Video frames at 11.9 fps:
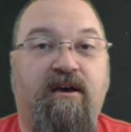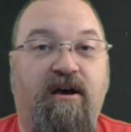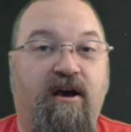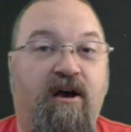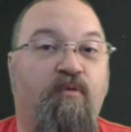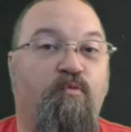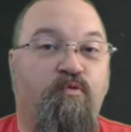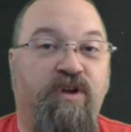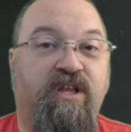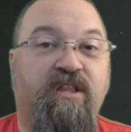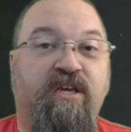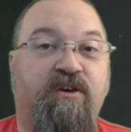a
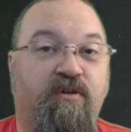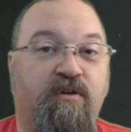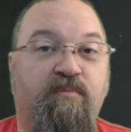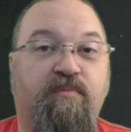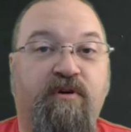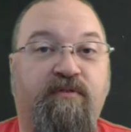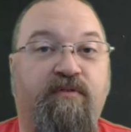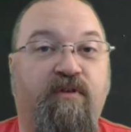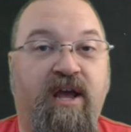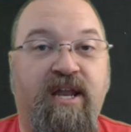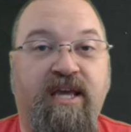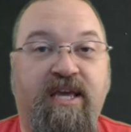really good book for
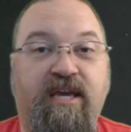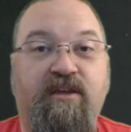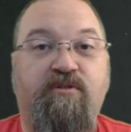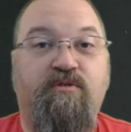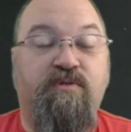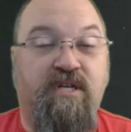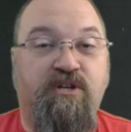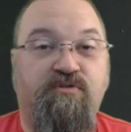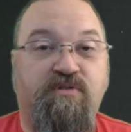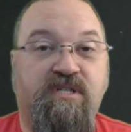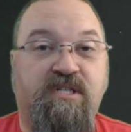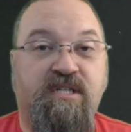any kid who's
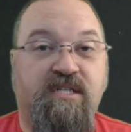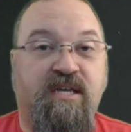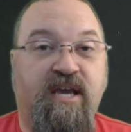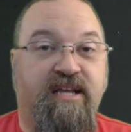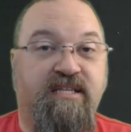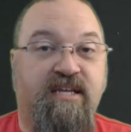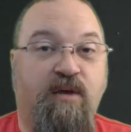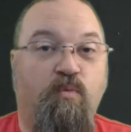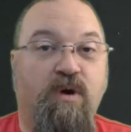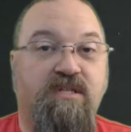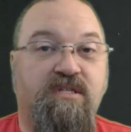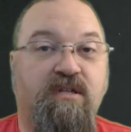interested in science and
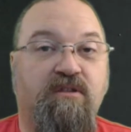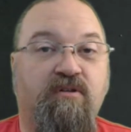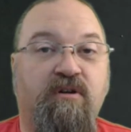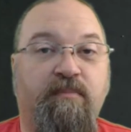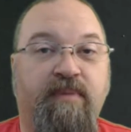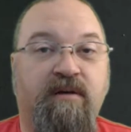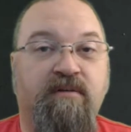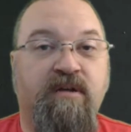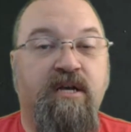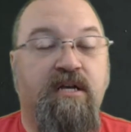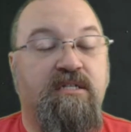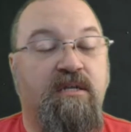wants to learn about
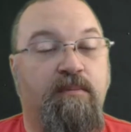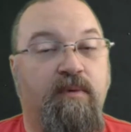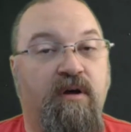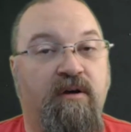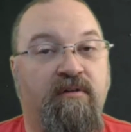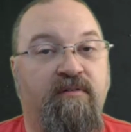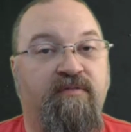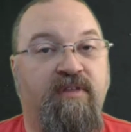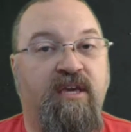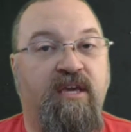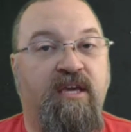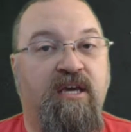some of
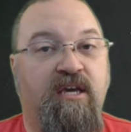the